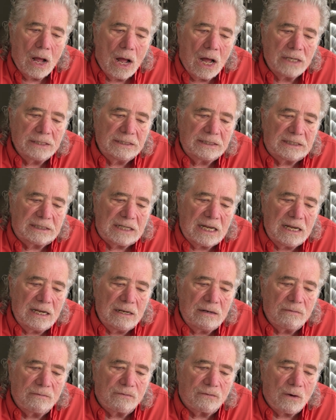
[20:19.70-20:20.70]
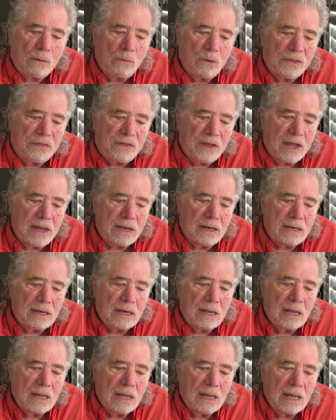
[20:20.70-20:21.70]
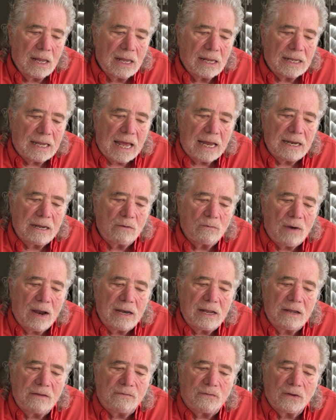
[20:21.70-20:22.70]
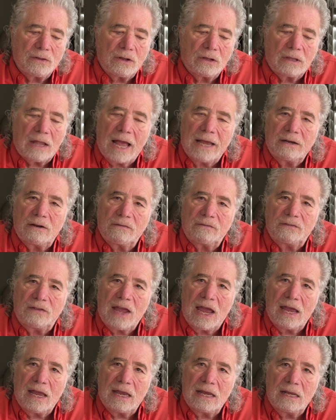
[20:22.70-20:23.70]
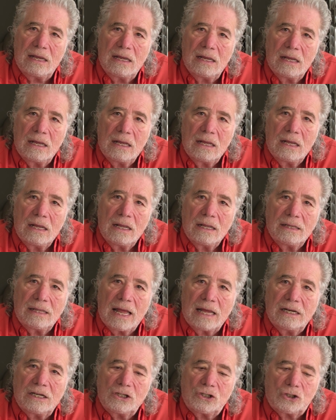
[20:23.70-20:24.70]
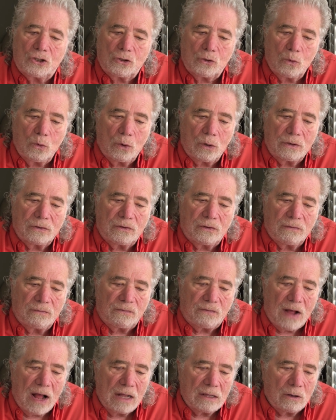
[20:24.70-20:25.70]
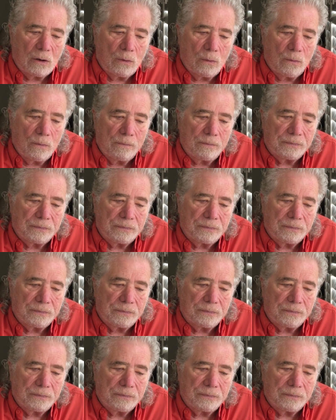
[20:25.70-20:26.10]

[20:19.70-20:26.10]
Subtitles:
unseen from within, getting ready for the light of day that is sure to follow.